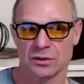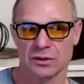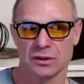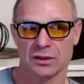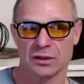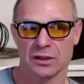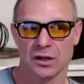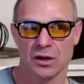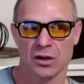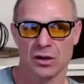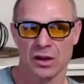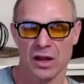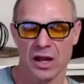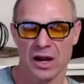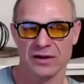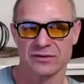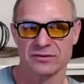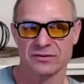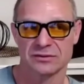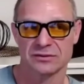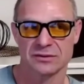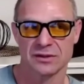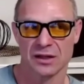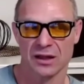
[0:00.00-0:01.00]
you know a lot of
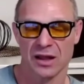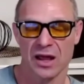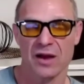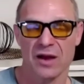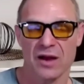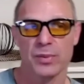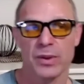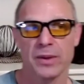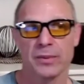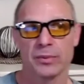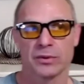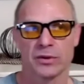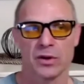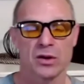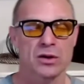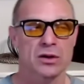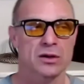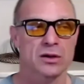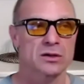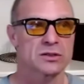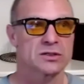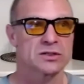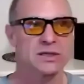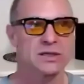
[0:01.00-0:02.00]
a lot of people don't
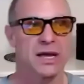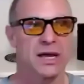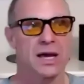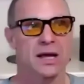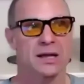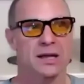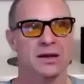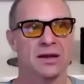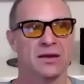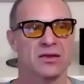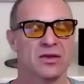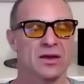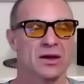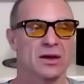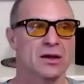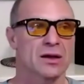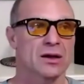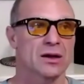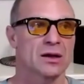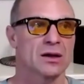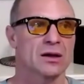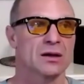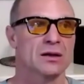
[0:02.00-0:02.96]
understand they think uh,